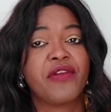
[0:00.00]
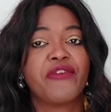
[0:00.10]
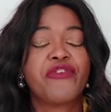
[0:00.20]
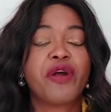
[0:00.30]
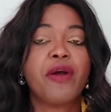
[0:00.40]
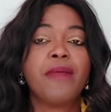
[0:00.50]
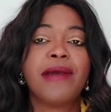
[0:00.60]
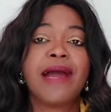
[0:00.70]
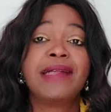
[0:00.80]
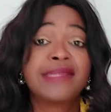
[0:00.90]
from
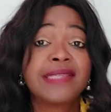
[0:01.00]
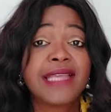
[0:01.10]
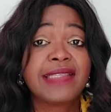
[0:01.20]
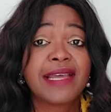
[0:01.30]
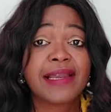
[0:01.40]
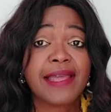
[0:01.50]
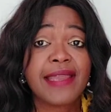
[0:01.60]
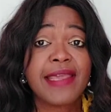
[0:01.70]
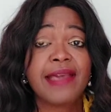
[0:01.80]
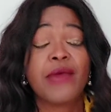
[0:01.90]
antenatal
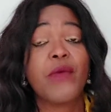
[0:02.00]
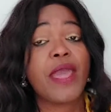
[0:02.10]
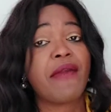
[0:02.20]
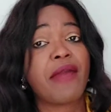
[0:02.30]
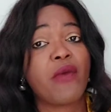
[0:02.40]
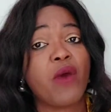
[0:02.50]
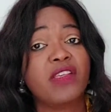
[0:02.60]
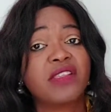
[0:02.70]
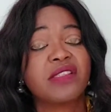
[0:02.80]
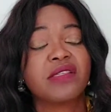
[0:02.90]
clinic where I
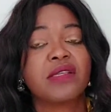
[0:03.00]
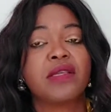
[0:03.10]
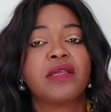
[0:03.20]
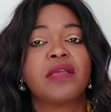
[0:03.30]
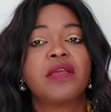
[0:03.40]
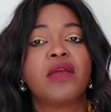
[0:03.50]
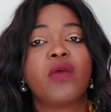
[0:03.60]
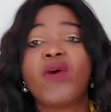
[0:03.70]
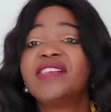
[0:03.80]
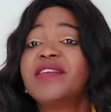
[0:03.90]
was
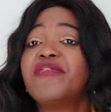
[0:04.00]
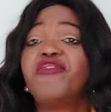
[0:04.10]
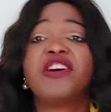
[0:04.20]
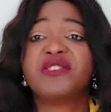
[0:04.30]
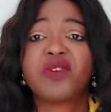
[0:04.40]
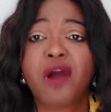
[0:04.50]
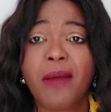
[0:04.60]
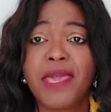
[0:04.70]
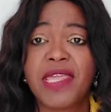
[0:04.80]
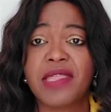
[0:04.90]
wasn't
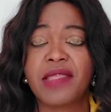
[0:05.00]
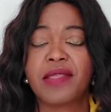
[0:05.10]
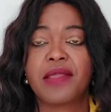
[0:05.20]
forthcoming.